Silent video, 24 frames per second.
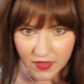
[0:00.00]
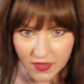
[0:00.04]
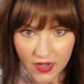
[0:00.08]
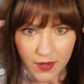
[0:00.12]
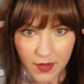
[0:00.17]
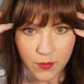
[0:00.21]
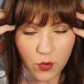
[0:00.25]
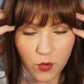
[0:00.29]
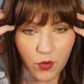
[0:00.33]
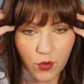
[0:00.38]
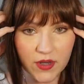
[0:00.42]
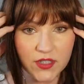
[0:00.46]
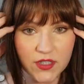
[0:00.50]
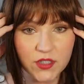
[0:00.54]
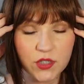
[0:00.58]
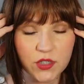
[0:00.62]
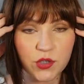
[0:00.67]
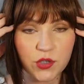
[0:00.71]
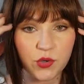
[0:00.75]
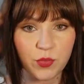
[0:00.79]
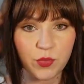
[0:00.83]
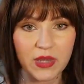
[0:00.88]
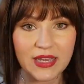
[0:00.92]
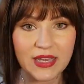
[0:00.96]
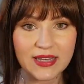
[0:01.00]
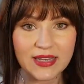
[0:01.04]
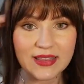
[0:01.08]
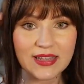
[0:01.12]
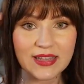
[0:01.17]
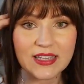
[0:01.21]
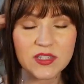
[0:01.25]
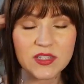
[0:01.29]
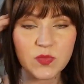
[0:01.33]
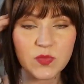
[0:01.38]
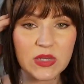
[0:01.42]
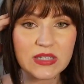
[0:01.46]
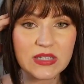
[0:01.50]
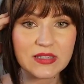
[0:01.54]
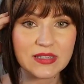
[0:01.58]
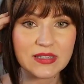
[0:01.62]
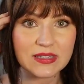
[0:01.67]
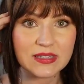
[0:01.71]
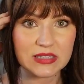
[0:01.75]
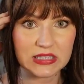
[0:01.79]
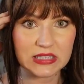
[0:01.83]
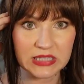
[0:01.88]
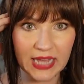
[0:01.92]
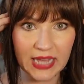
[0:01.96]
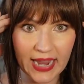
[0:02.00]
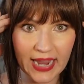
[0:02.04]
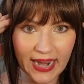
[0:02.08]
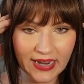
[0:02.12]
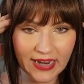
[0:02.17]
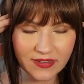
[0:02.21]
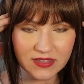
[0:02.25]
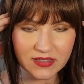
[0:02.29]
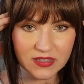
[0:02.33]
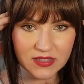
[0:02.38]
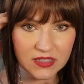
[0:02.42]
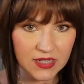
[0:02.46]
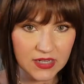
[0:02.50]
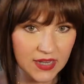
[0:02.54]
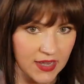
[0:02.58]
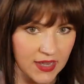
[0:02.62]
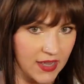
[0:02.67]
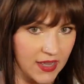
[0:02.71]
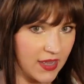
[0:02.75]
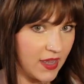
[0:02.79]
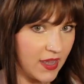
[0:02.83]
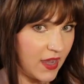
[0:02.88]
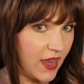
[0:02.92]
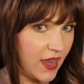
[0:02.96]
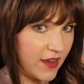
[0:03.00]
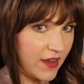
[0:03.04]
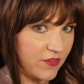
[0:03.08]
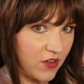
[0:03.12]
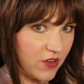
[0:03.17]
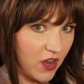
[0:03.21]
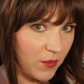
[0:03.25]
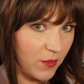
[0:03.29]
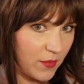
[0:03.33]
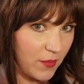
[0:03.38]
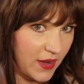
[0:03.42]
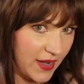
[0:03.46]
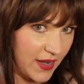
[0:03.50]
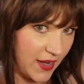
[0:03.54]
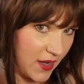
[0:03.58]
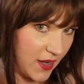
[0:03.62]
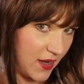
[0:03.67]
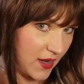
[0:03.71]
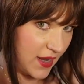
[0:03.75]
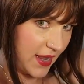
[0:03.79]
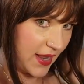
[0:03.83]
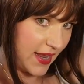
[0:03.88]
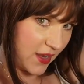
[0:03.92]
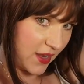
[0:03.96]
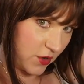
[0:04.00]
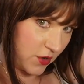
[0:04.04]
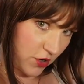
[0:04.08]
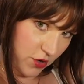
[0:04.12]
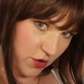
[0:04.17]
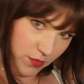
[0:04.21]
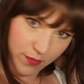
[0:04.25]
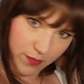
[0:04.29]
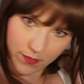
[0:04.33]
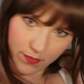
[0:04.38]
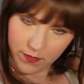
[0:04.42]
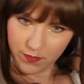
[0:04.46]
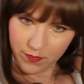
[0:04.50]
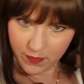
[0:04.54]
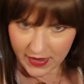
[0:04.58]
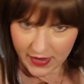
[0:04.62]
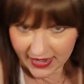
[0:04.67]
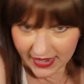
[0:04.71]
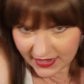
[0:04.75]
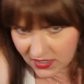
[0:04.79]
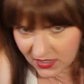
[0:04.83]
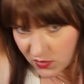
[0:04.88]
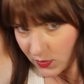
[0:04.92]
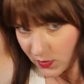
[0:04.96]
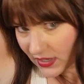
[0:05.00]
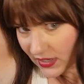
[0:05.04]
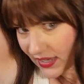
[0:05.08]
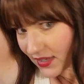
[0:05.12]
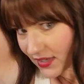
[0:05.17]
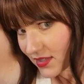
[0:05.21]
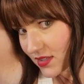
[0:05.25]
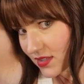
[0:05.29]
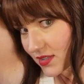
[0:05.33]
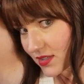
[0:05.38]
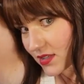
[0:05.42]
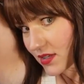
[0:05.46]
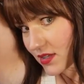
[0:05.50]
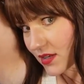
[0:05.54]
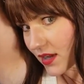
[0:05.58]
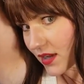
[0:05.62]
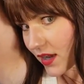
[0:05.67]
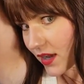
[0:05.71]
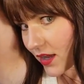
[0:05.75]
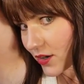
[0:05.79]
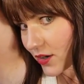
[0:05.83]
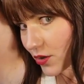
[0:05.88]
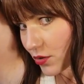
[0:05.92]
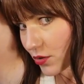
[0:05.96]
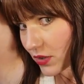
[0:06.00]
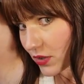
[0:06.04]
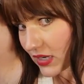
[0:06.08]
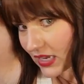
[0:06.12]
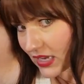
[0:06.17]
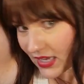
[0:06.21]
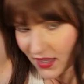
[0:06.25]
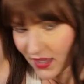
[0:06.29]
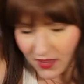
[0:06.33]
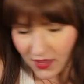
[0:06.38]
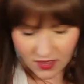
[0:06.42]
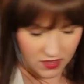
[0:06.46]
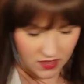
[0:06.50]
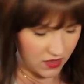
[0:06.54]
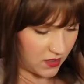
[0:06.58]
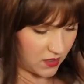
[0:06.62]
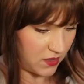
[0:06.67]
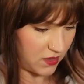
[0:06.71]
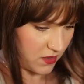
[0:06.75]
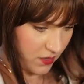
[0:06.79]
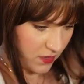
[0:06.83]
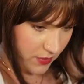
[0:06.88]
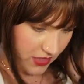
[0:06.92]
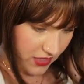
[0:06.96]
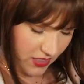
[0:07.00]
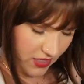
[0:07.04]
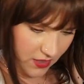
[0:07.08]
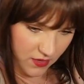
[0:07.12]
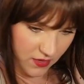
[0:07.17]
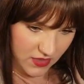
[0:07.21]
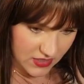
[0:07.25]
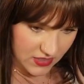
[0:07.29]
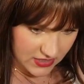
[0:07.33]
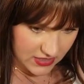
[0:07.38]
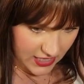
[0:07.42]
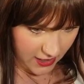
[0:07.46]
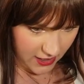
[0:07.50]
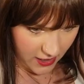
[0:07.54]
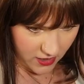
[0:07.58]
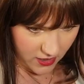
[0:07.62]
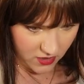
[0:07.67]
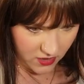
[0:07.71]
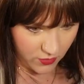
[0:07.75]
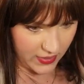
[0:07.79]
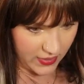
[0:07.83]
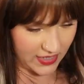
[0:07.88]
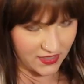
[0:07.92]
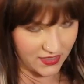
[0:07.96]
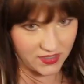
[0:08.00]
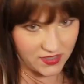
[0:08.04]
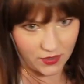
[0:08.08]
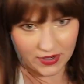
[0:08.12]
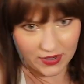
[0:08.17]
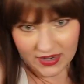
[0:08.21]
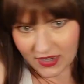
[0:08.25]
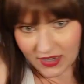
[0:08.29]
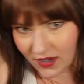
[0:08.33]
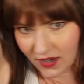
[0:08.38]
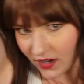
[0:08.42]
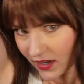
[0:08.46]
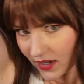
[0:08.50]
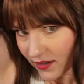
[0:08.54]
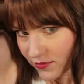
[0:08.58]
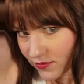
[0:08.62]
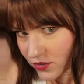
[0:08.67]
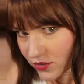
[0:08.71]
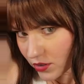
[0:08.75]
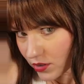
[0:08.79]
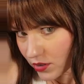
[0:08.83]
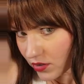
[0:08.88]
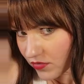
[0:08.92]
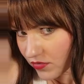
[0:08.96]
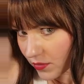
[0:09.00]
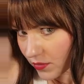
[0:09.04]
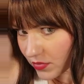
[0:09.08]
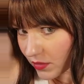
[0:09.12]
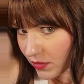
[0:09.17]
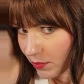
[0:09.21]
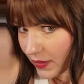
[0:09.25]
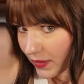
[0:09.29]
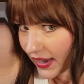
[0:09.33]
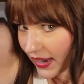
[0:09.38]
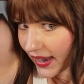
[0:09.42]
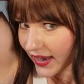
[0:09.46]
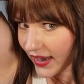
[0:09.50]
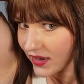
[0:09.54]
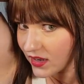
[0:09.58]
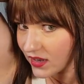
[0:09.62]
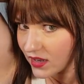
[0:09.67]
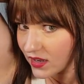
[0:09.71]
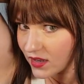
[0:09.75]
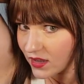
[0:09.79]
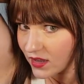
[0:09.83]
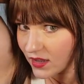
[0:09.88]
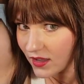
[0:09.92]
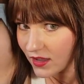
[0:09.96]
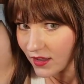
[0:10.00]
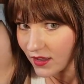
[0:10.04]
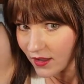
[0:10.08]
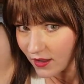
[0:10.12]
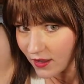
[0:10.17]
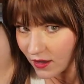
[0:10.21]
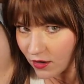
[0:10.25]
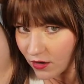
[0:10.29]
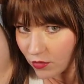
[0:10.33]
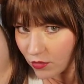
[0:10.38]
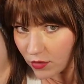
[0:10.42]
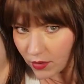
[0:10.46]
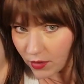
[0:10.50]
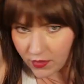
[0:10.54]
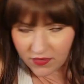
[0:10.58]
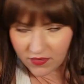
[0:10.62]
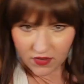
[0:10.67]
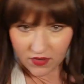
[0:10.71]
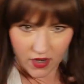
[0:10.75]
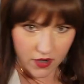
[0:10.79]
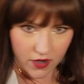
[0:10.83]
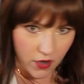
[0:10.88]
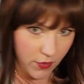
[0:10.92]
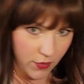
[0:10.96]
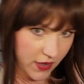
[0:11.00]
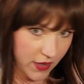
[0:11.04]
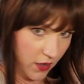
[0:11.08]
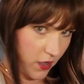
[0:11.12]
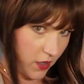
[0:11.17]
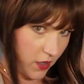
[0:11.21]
that I'm going to pin these pieces last. I've got my anchor base piece underneath. Let me get this hair out of the way so I can kind of show you from the back what we've got going